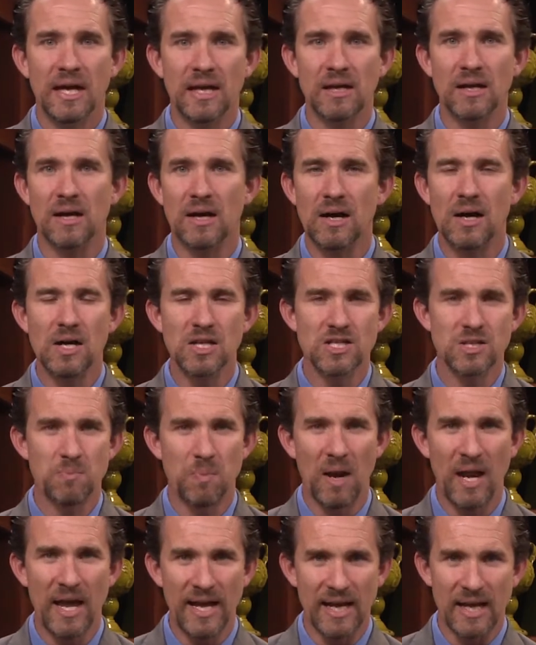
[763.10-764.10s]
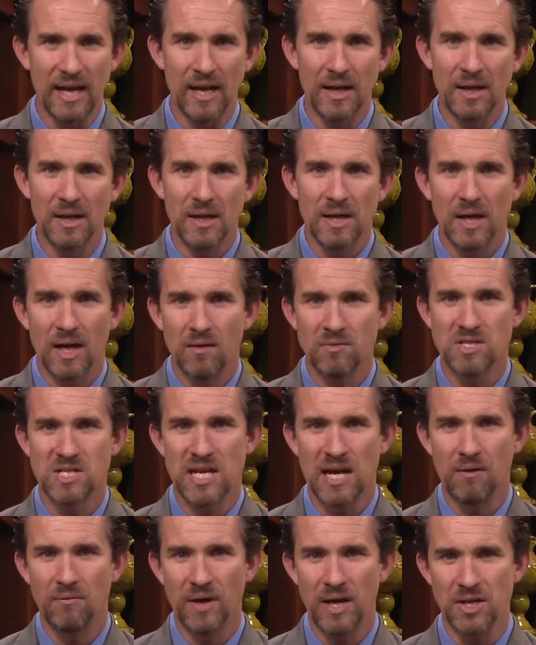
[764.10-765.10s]
in God's plan of
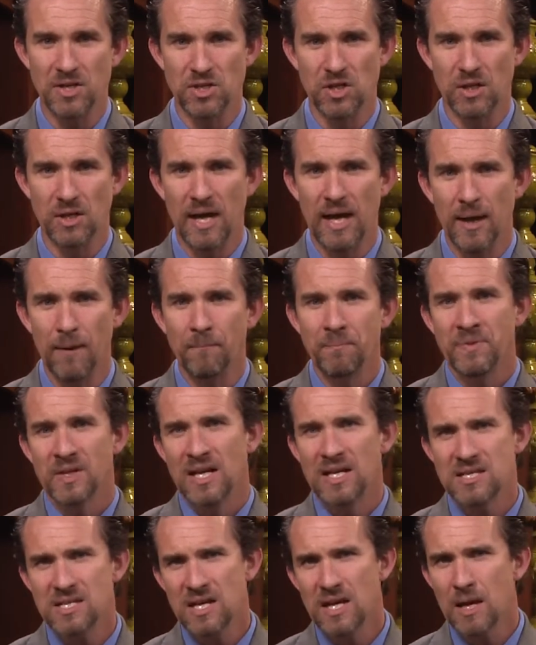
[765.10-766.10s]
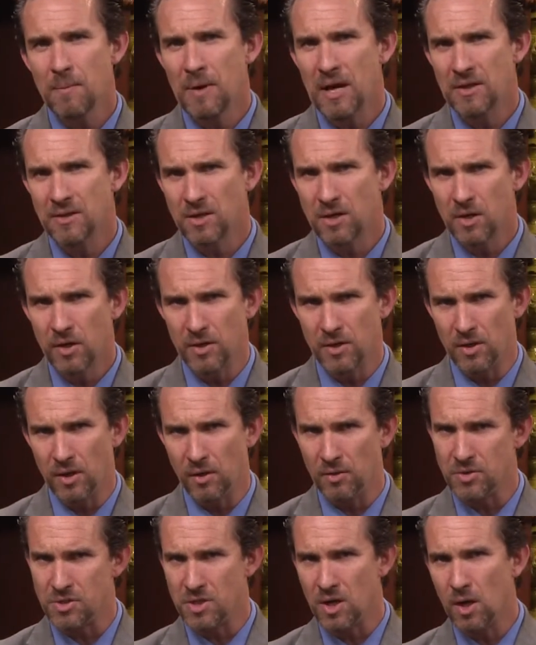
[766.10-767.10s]
salvation. Now, let's think about the good
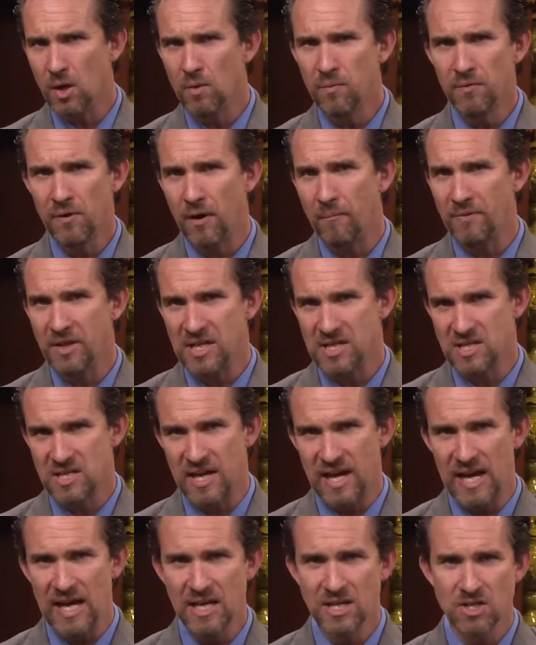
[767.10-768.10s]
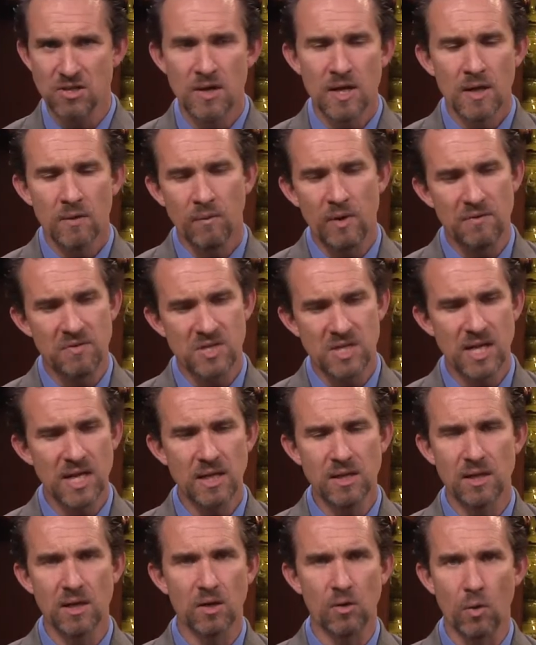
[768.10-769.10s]
news, though, from this text. We've
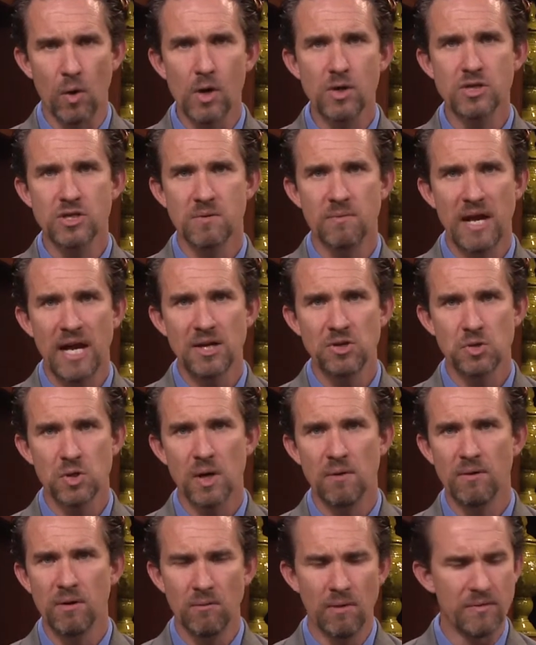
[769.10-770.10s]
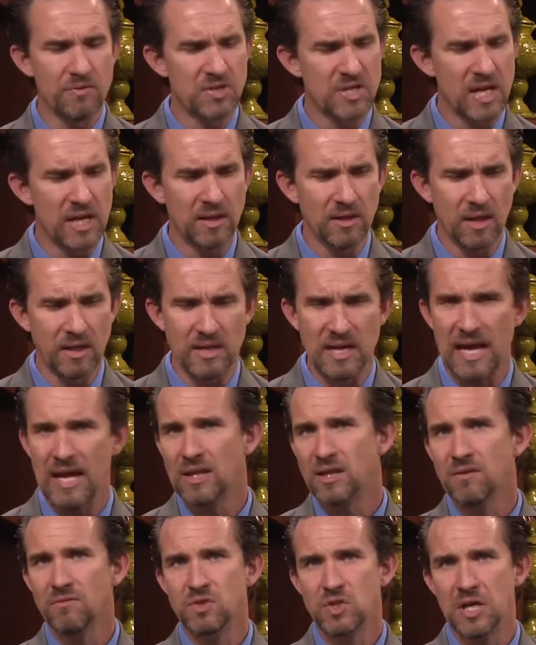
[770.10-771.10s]
seen the gruesome nature of it, we've seen the
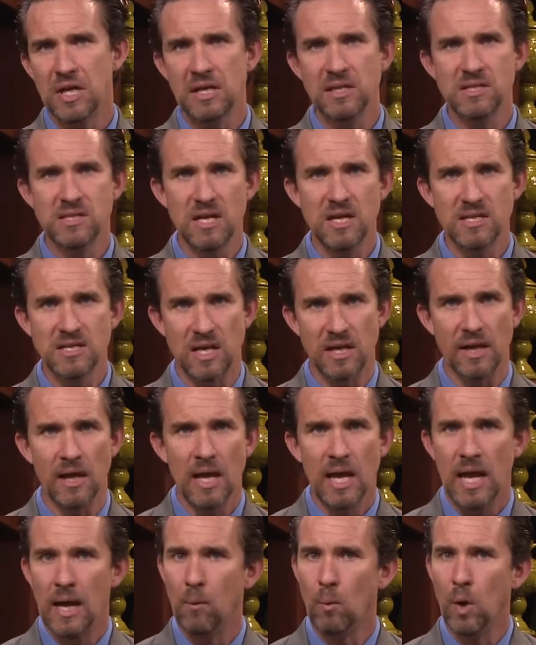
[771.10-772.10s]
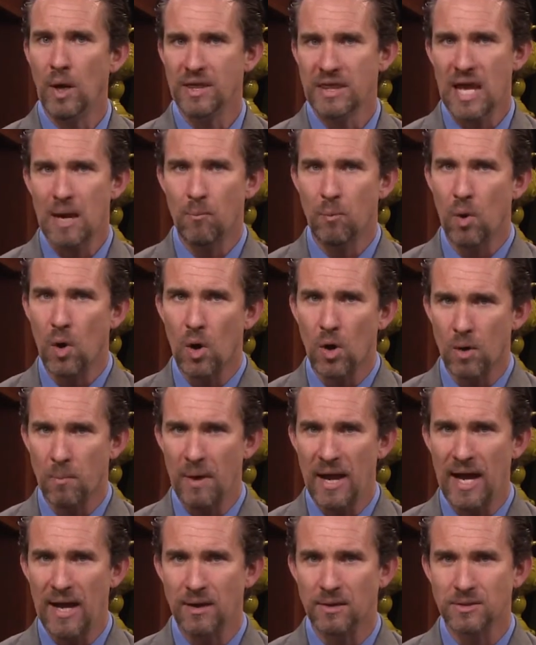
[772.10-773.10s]
death of Jesus and, and what that brought
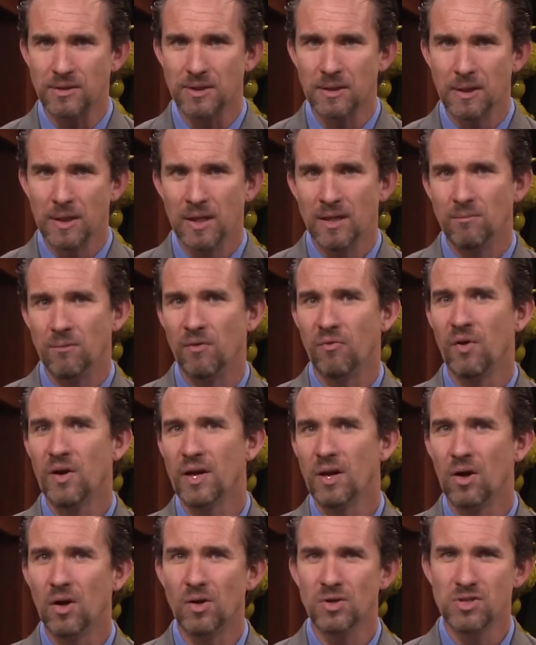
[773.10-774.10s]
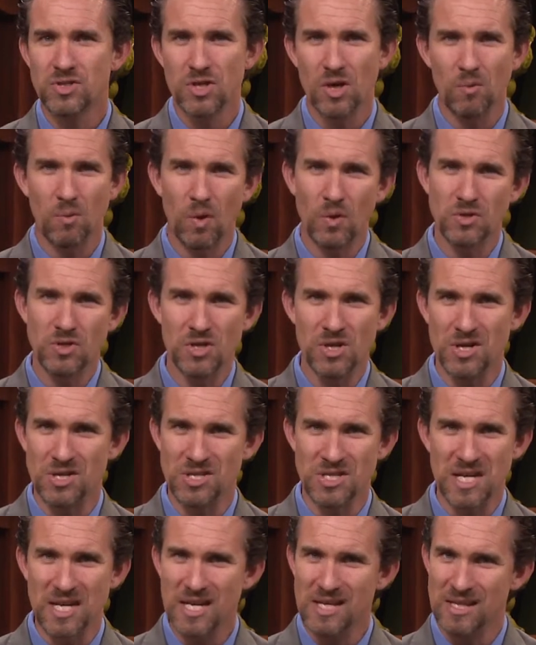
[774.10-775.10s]
about. My friend, I also want you to
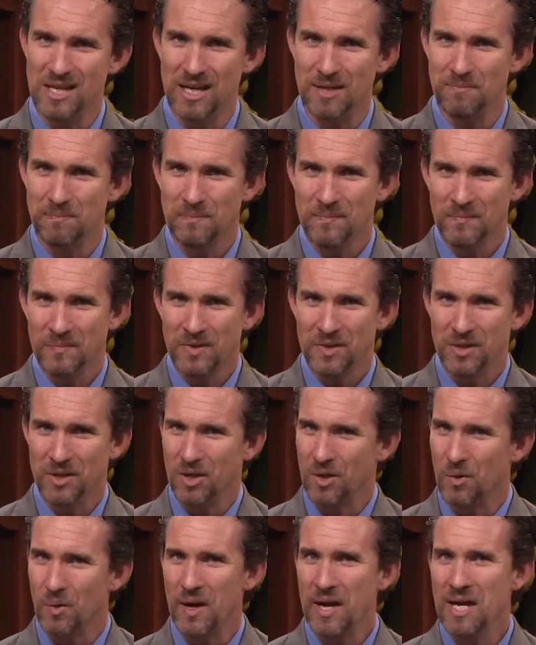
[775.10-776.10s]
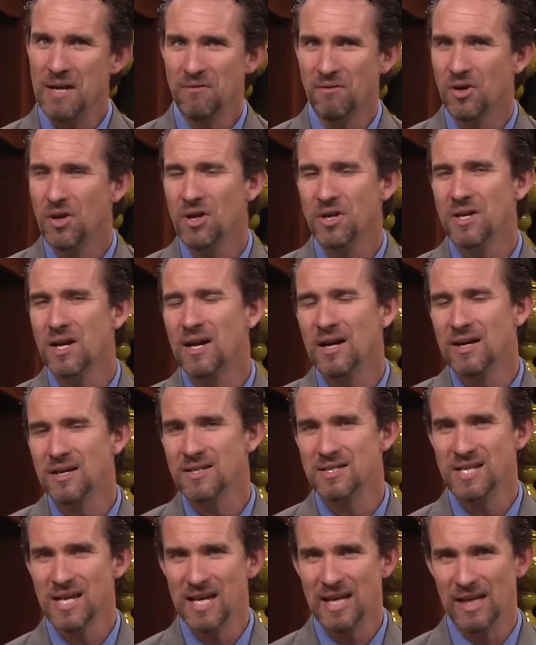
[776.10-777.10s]
see that the grave could not
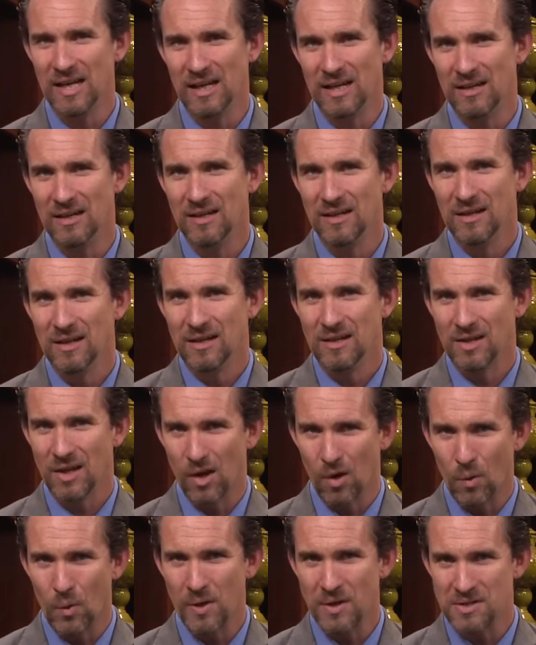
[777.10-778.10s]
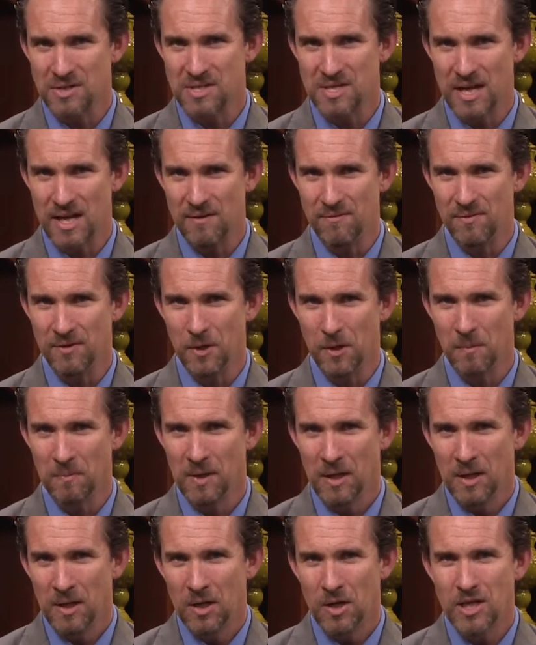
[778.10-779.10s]
contain the Lord and Savior.
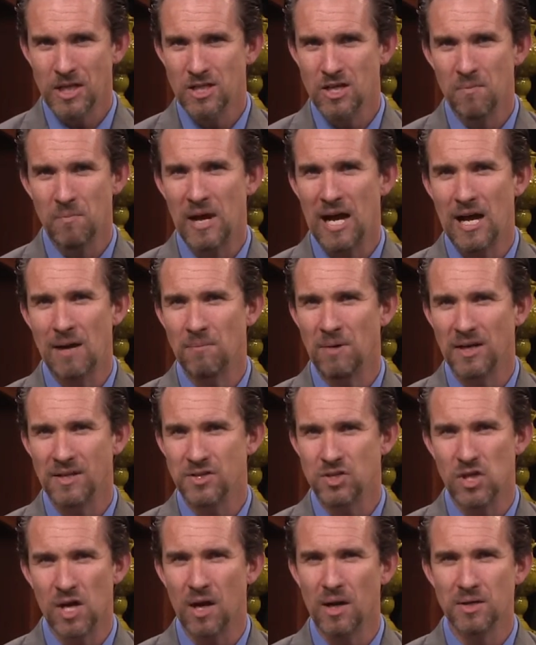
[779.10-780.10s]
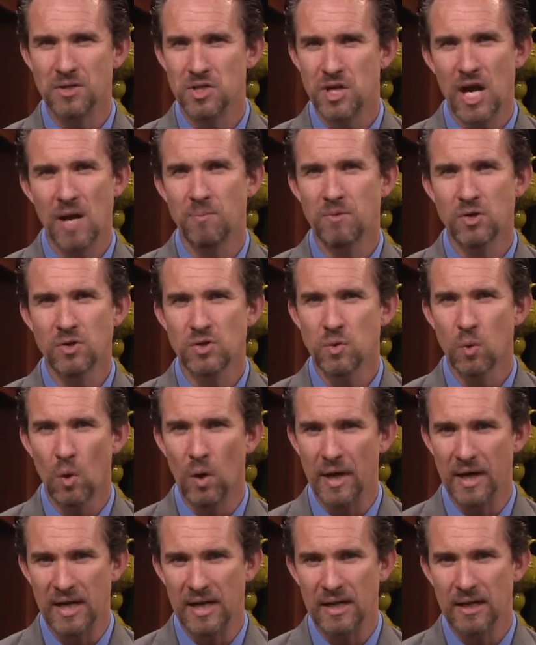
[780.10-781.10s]
Look in your Bible in John chapter
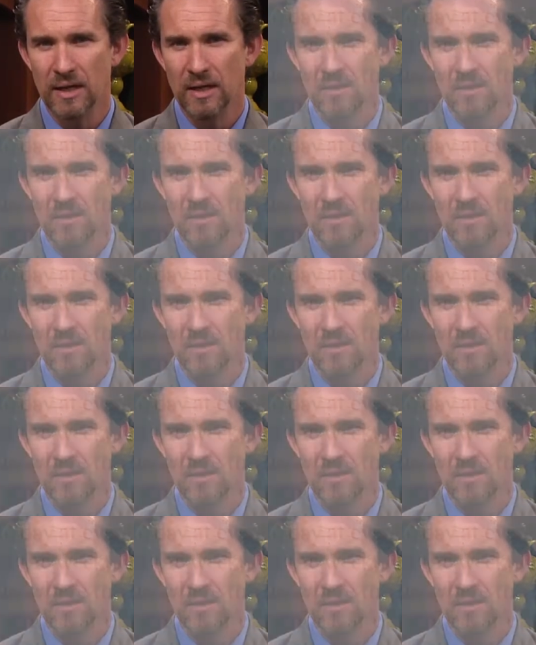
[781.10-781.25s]
20,